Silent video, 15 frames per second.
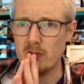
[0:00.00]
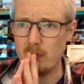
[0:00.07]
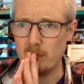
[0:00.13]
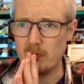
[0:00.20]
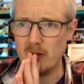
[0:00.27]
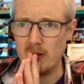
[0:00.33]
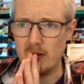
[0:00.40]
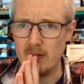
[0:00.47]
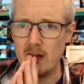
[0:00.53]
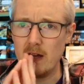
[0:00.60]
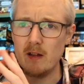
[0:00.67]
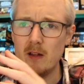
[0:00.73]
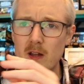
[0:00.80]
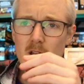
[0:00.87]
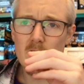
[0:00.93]
something like
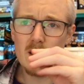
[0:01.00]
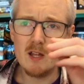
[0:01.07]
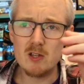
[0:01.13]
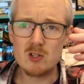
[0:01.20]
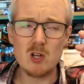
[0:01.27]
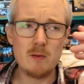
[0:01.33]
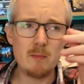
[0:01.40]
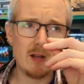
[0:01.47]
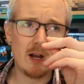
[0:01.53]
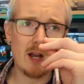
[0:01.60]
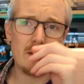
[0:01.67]
that. It's going to be a